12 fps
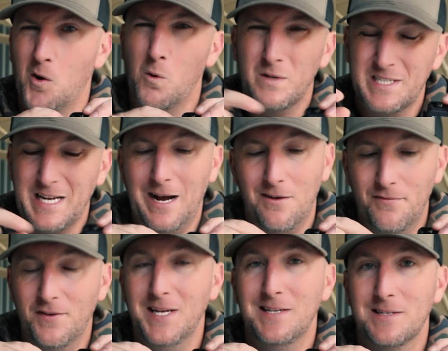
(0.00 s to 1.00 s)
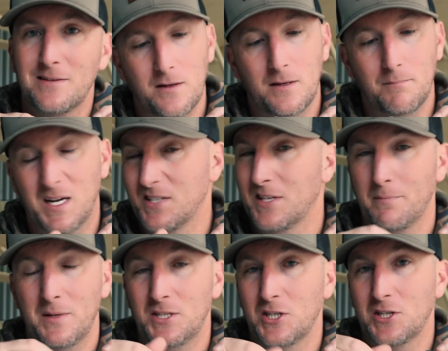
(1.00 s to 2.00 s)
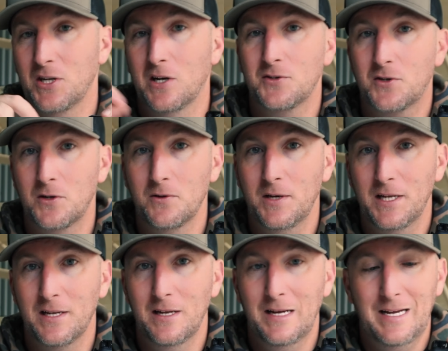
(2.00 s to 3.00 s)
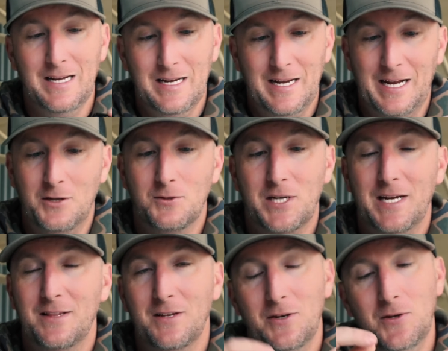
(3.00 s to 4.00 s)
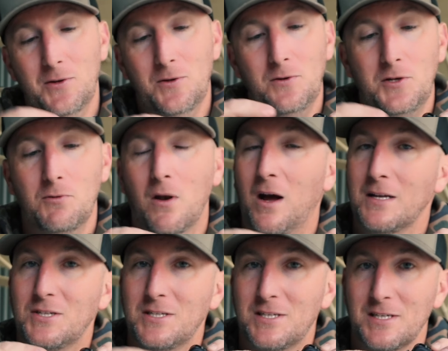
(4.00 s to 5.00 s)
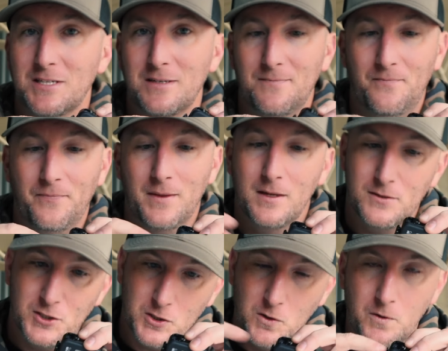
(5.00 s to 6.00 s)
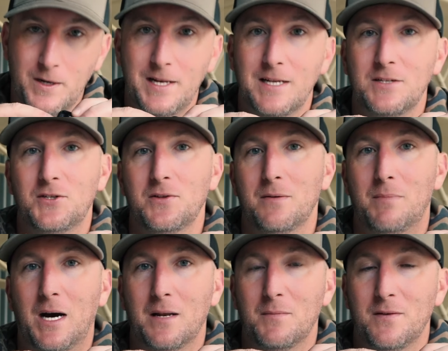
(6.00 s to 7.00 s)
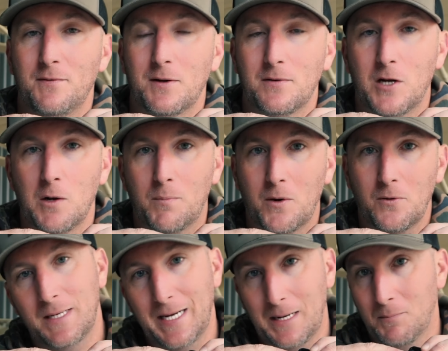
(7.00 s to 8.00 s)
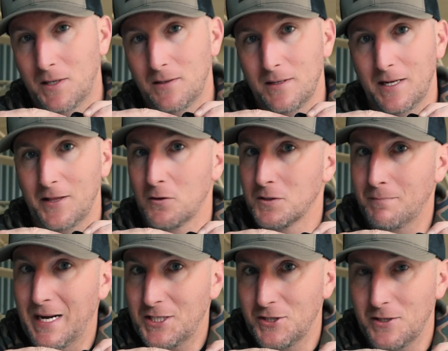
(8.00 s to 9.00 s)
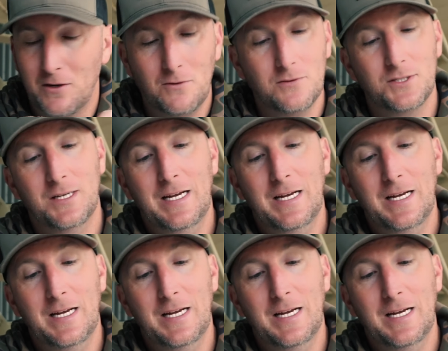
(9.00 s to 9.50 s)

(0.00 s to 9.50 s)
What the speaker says: old style feet by simply just unscrewing it, and you take the new Ulanzi system, screw it into the bottom of your GoPro camera in those matching holes,